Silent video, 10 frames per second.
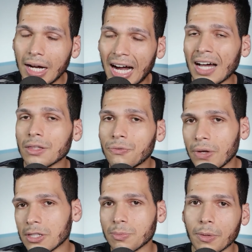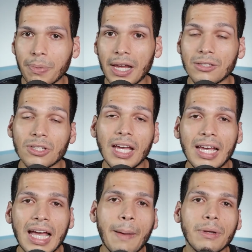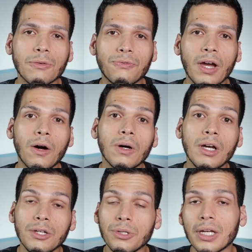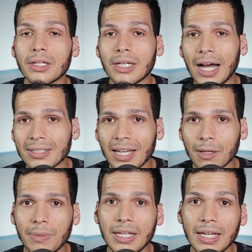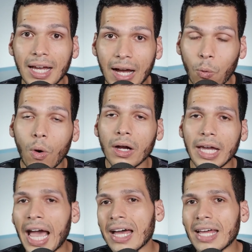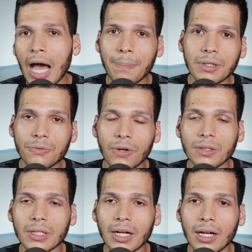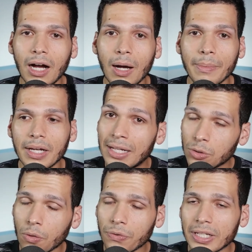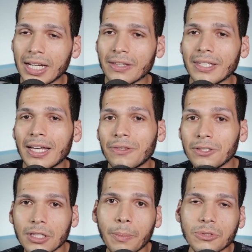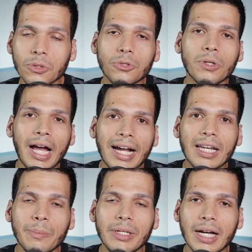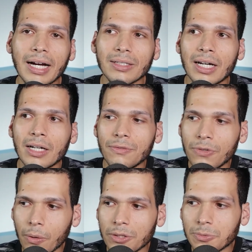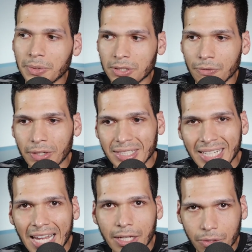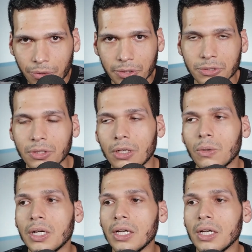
on the Facebook page, Happy to Fail. You can contact me, Juan at happytofail.com. And don't forget that these episodes are not going to be out on a very specific day either. So